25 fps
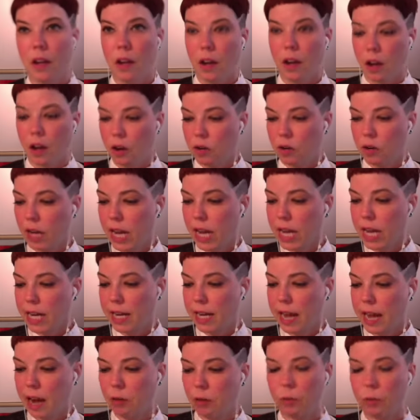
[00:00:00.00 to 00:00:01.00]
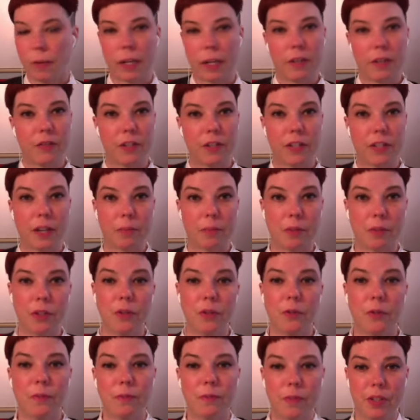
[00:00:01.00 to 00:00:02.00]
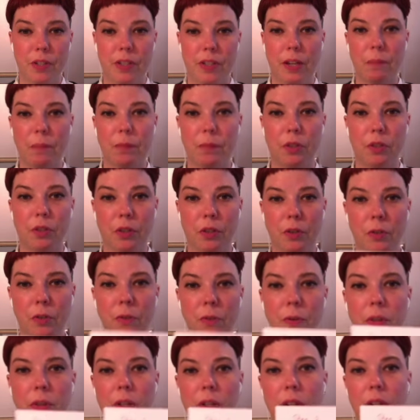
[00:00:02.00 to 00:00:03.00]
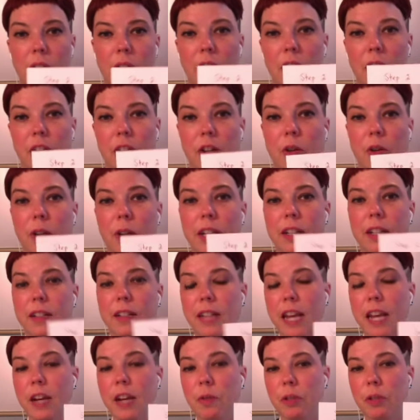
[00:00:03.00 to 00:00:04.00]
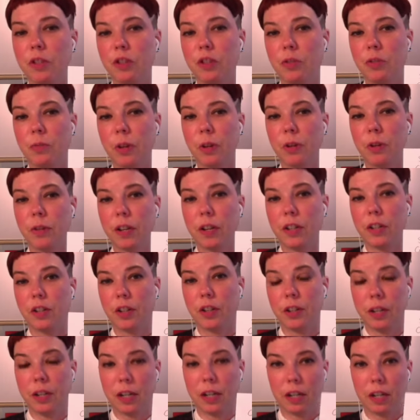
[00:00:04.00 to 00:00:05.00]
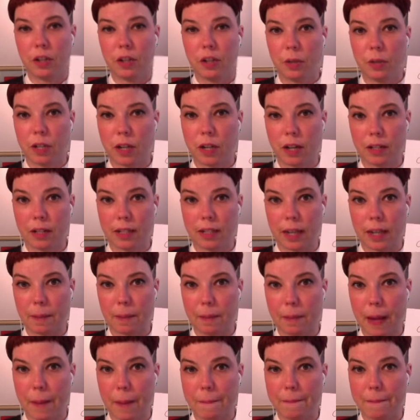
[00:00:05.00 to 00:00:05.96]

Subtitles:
Okay, and now we're ready for step 2. Step 2, you're going to take what you wrote and turn it into a concept map.